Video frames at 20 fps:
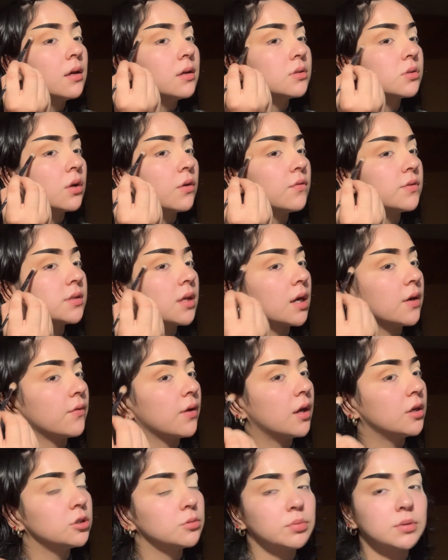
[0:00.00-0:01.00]
So if it's not at
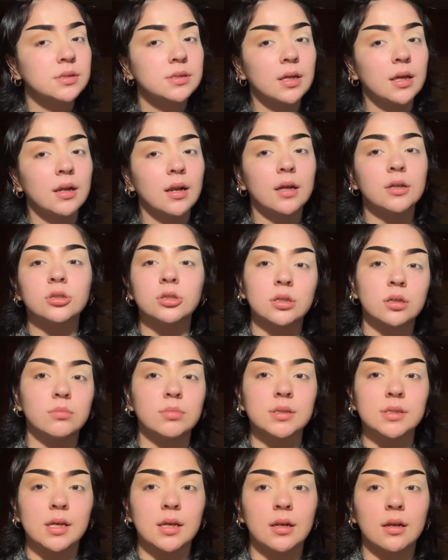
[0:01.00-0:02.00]
100%, I shouldn't
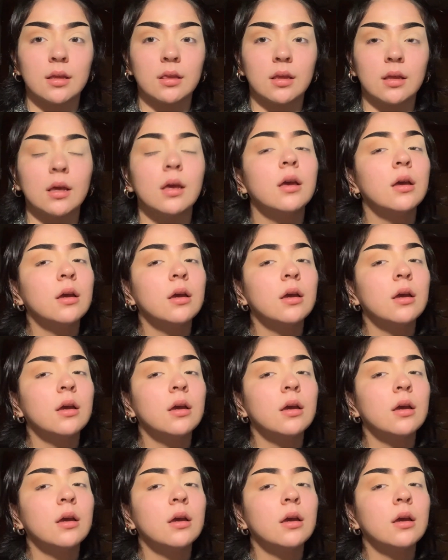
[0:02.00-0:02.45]
be saying nothing.